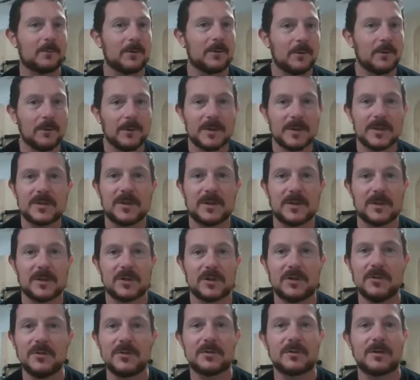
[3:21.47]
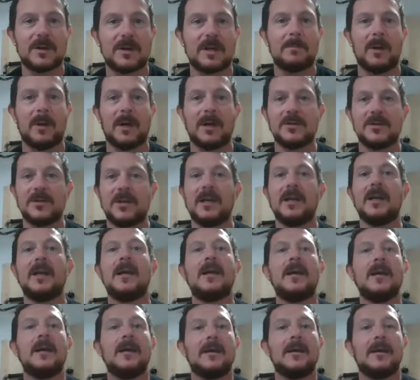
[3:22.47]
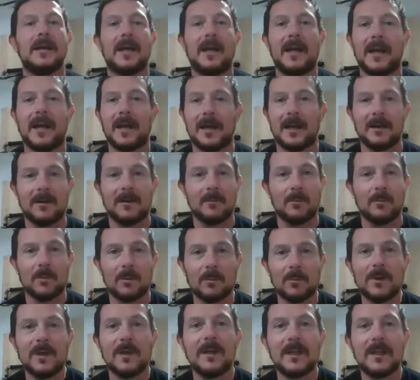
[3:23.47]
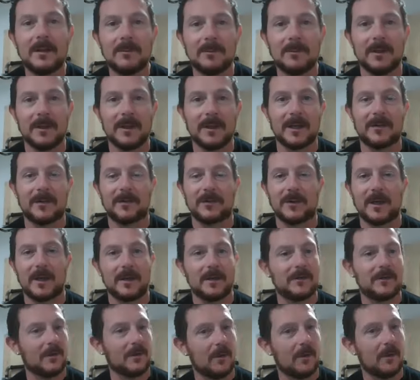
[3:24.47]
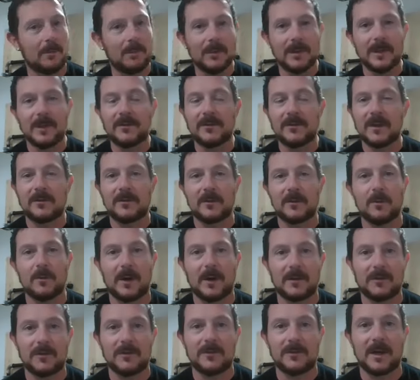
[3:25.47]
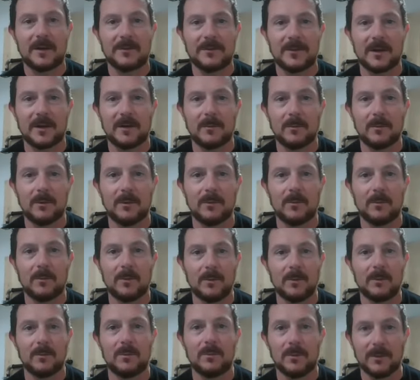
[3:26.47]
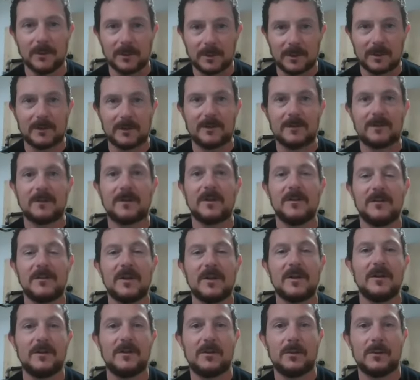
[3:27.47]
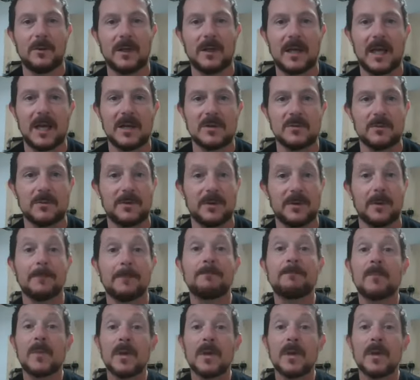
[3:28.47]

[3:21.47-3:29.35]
We're doing this on a shoestring budget, and we're really, really excited. So please get your questions out there, and we'll continue to engage with you.